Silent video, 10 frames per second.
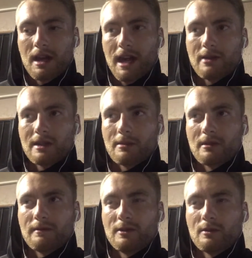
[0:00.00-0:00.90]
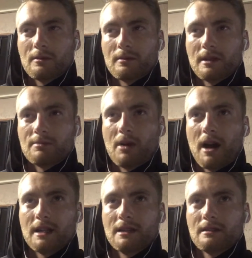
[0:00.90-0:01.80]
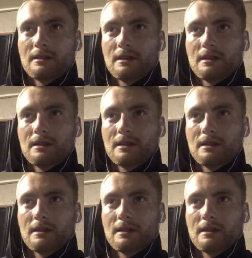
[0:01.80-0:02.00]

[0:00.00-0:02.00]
and he was able to view him, his body